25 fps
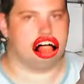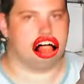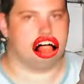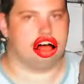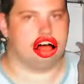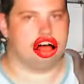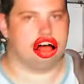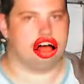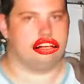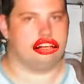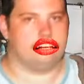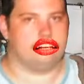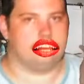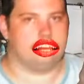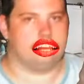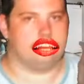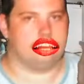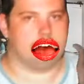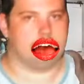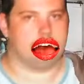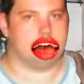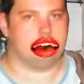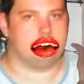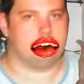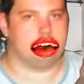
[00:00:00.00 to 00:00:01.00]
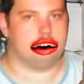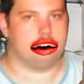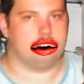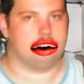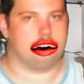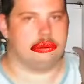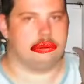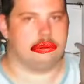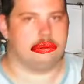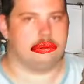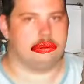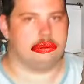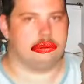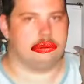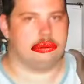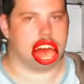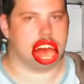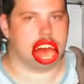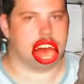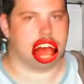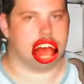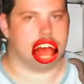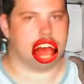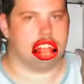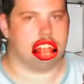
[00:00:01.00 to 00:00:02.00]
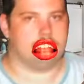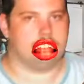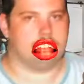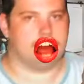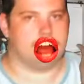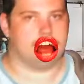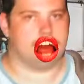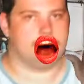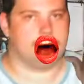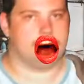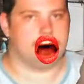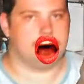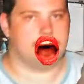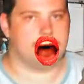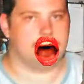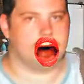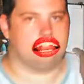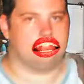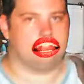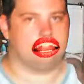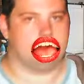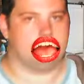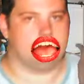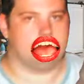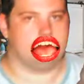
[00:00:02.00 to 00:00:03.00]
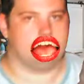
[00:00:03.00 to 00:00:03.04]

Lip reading: you do need a lot of context to convey scat.